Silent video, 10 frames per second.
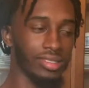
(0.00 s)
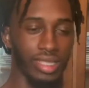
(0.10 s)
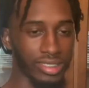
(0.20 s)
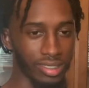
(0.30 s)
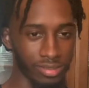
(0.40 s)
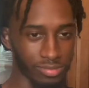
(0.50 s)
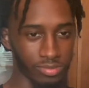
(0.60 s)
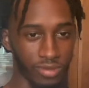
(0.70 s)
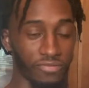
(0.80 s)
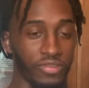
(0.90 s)
that's gonna
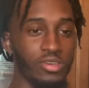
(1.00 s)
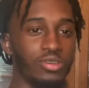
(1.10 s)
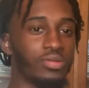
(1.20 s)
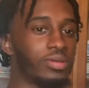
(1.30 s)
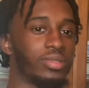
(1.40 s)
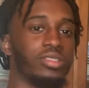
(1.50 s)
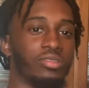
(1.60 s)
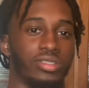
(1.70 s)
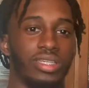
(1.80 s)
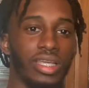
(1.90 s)
confuse people because you
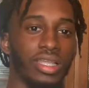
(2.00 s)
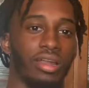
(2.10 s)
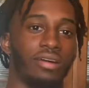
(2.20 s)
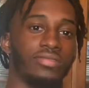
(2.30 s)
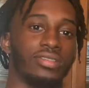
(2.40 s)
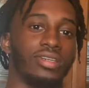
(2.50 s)
don't see that often.